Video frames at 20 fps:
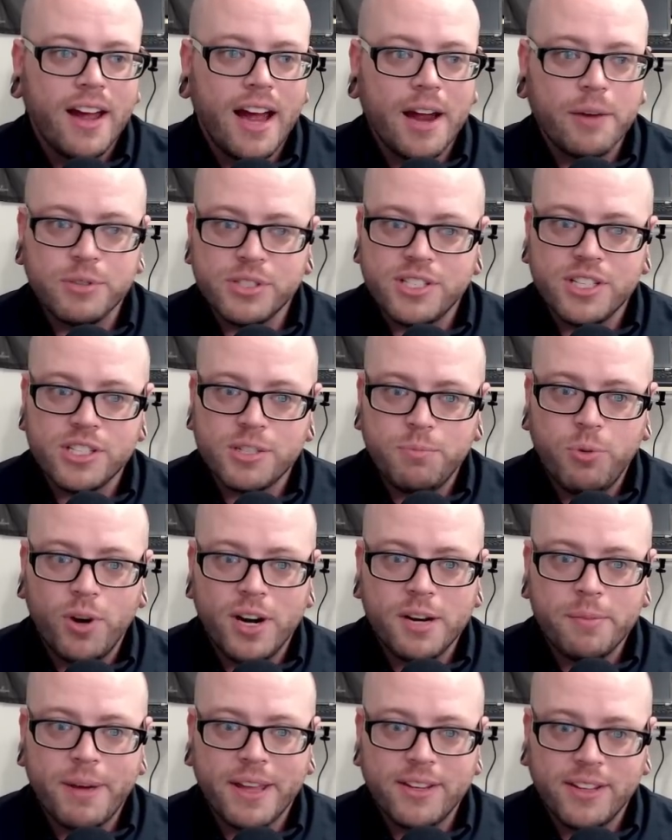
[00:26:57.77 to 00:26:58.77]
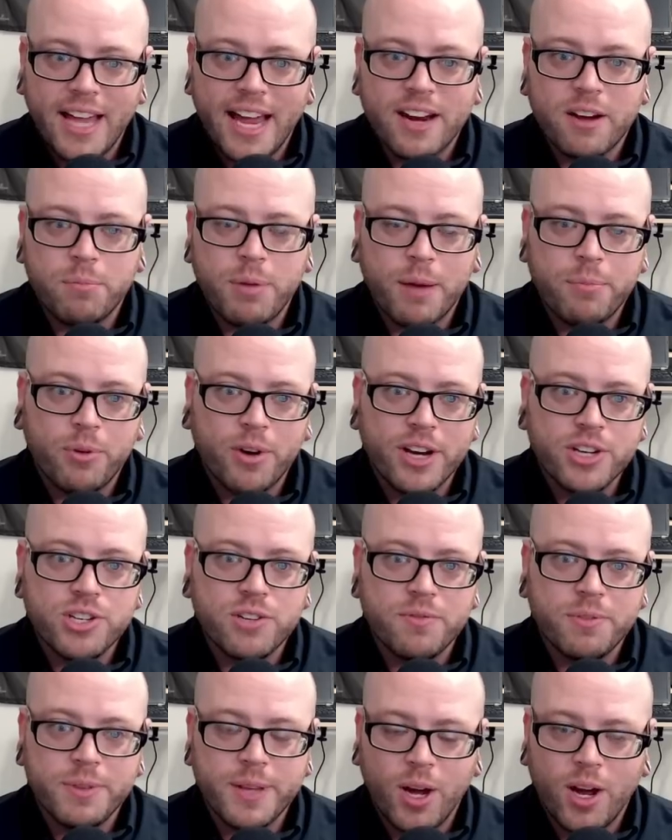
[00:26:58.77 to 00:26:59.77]
I was disappointed by the lack of
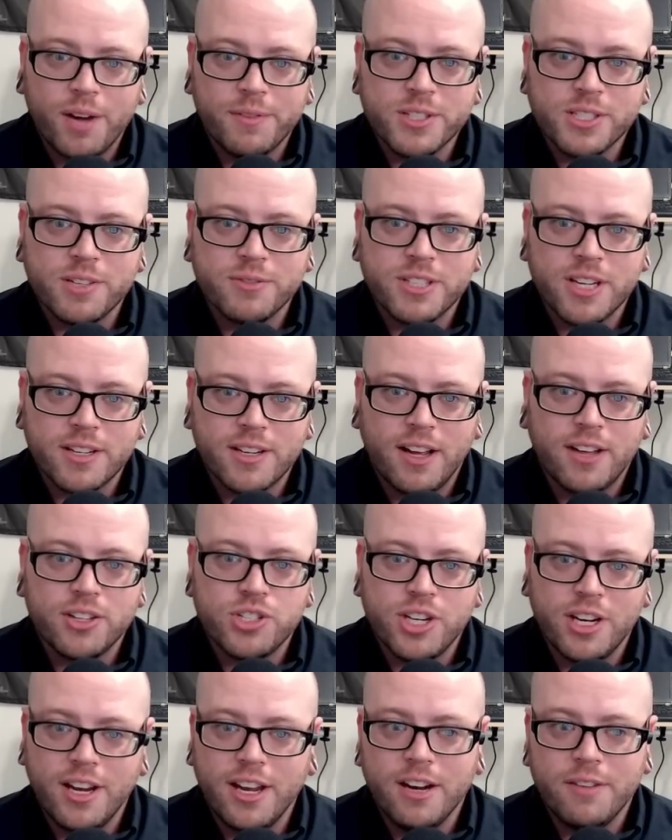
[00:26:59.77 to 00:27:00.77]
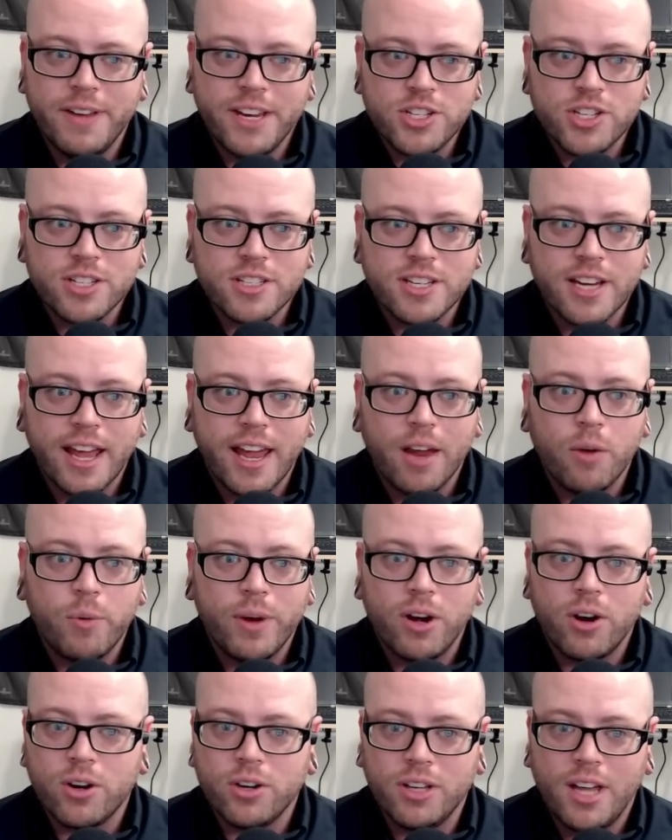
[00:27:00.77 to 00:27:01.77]
preparation from the Office of Technology and Innovation today.
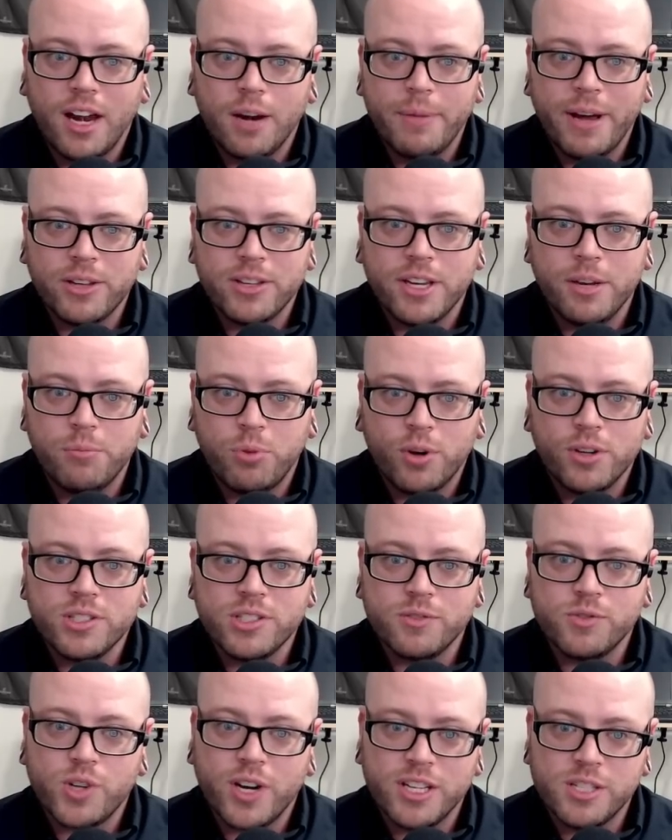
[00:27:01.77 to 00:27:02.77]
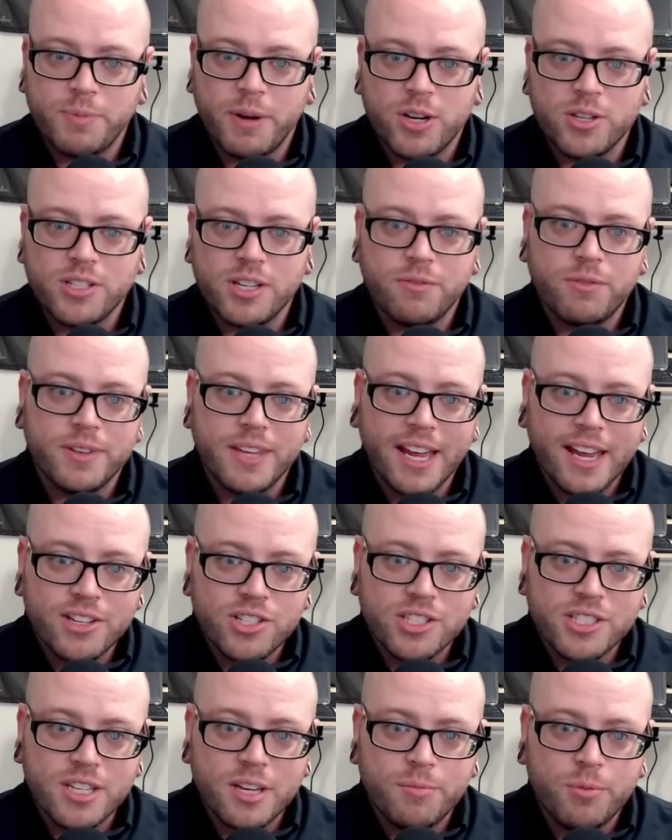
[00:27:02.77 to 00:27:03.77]
We heard a lot about the importance of transparency from the
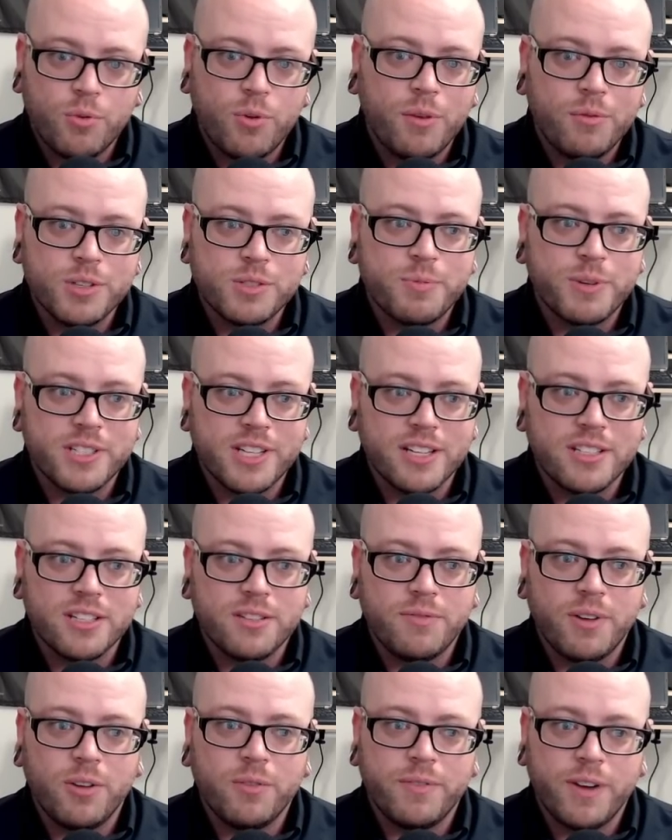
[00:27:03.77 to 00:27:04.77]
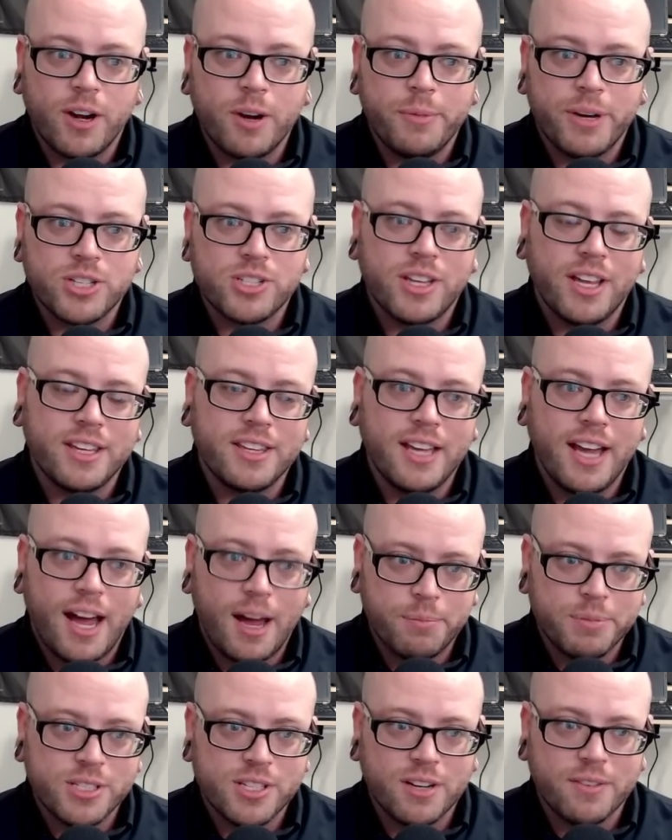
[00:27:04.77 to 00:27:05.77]
agency, but what was presented felt very much like the
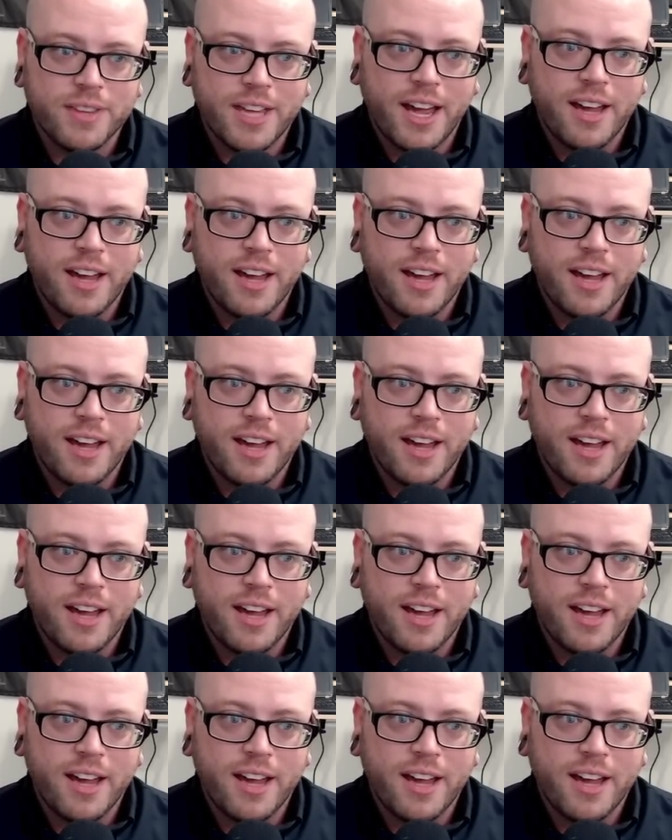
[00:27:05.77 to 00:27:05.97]
opposite of